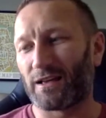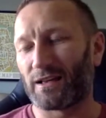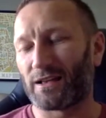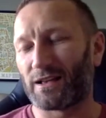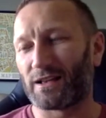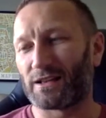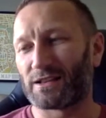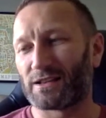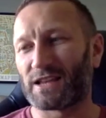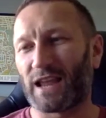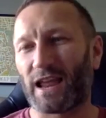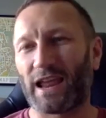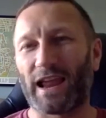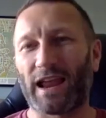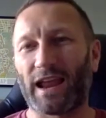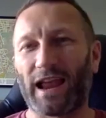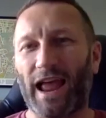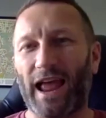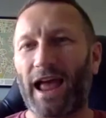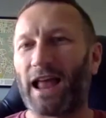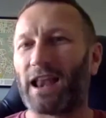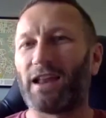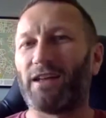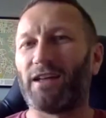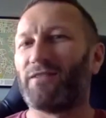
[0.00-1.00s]
saying
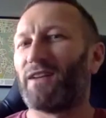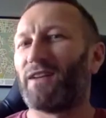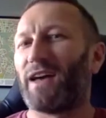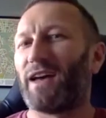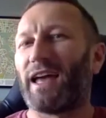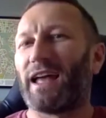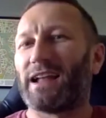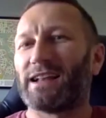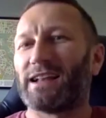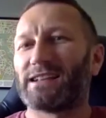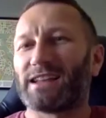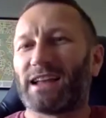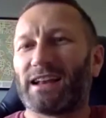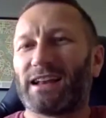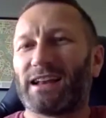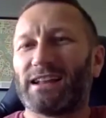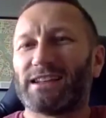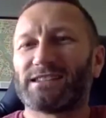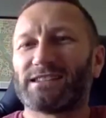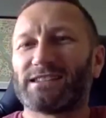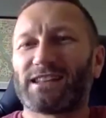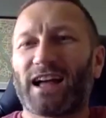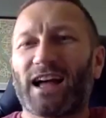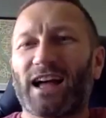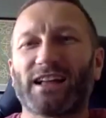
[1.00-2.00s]
elevate, and he
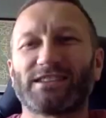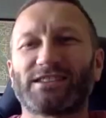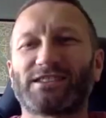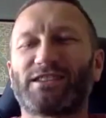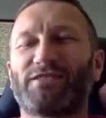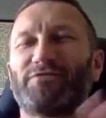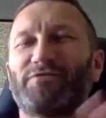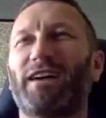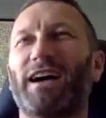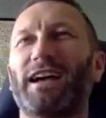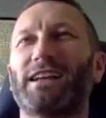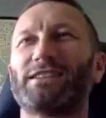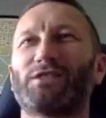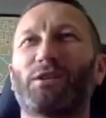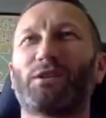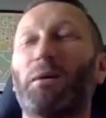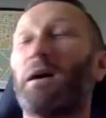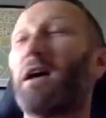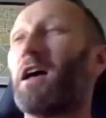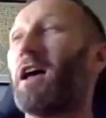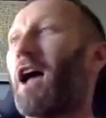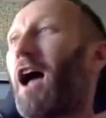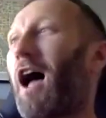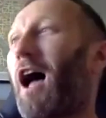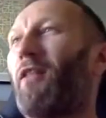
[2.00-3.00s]
starts to rise up,
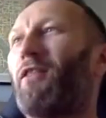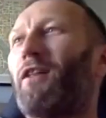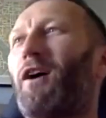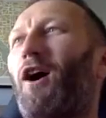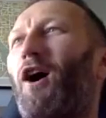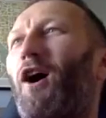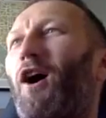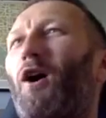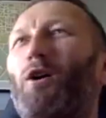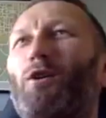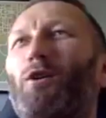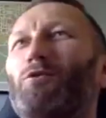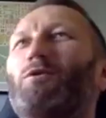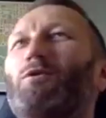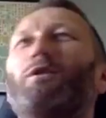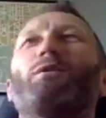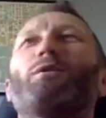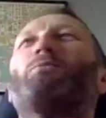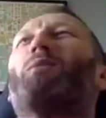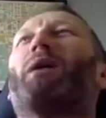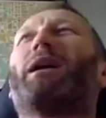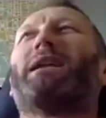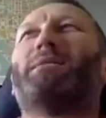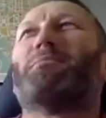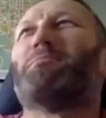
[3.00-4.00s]
and the whole room
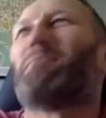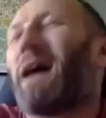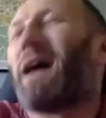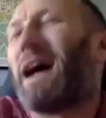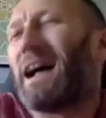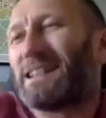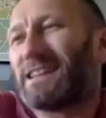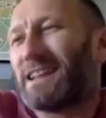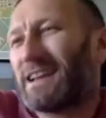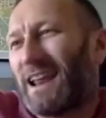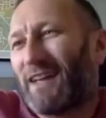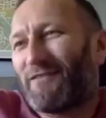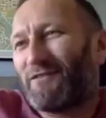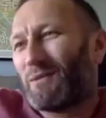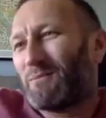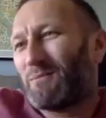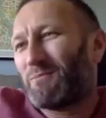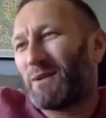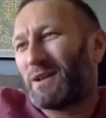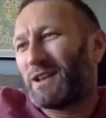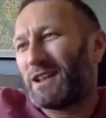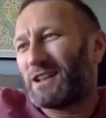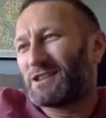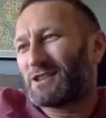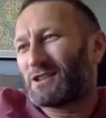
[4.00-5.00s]
went mad, and
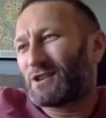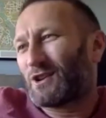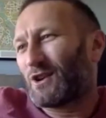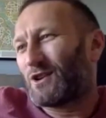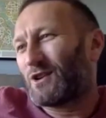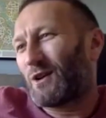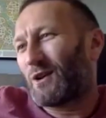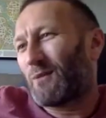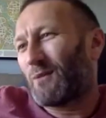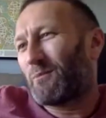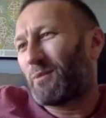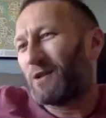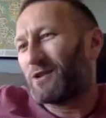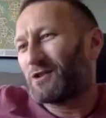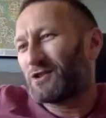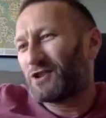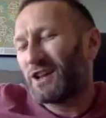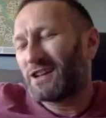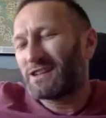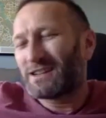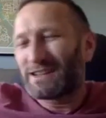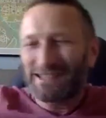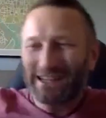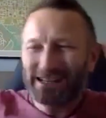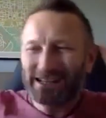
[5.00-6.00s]
everybody stood up and cheered.
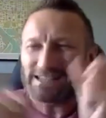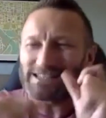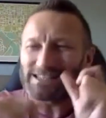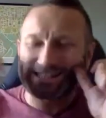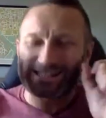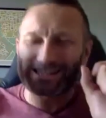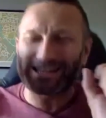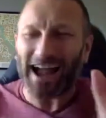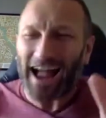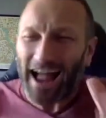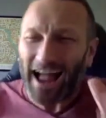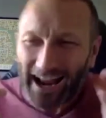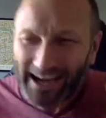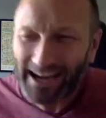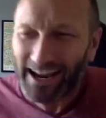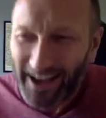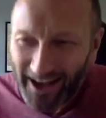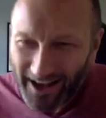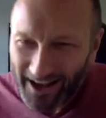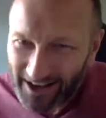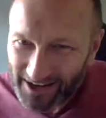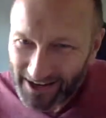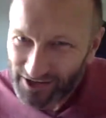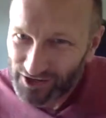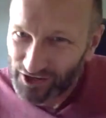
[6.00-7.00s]
And this is
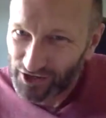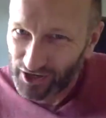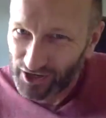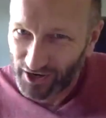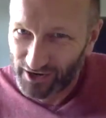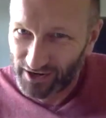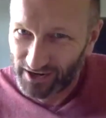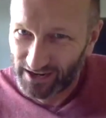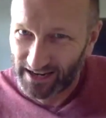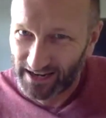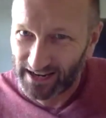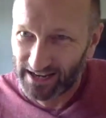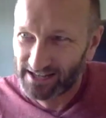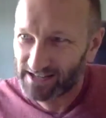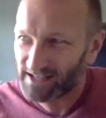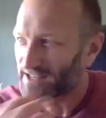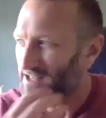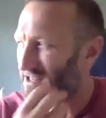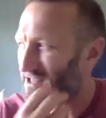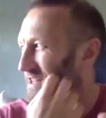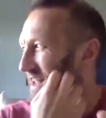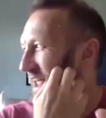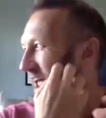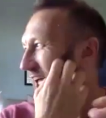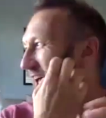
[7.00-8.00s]
diehard journalists,
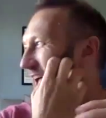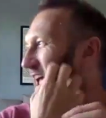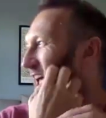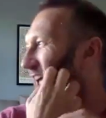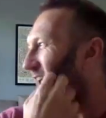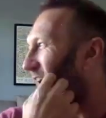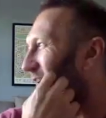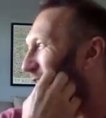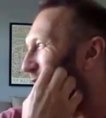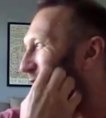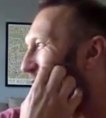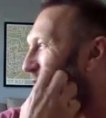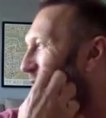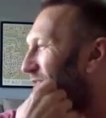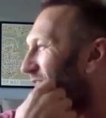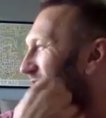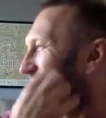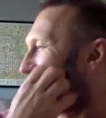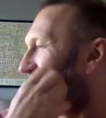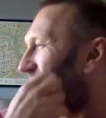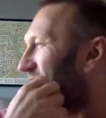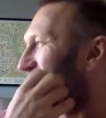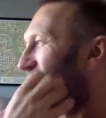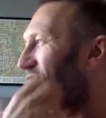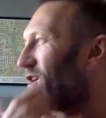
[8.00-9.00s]
you know, this
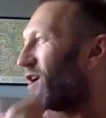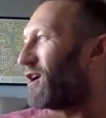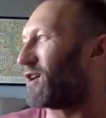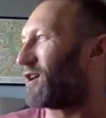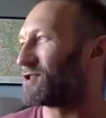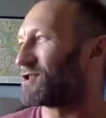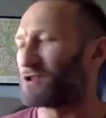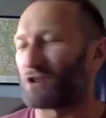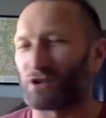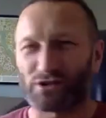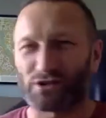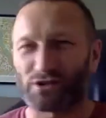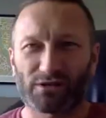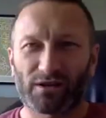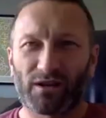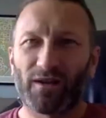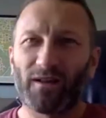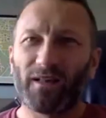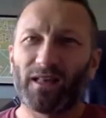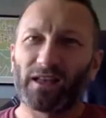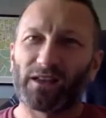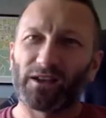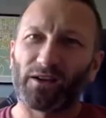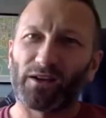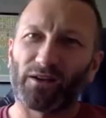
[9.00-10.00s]
is not just,
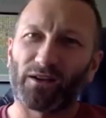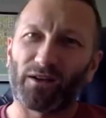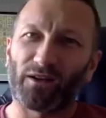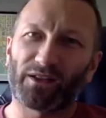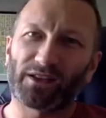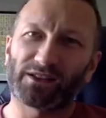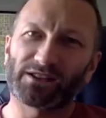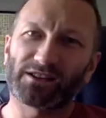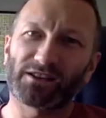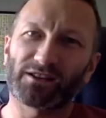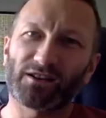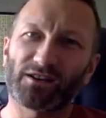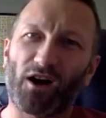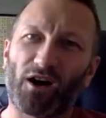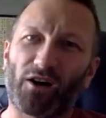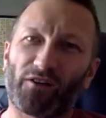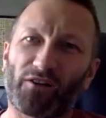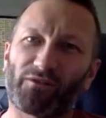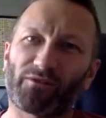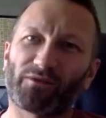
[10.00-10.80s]
you know, this is not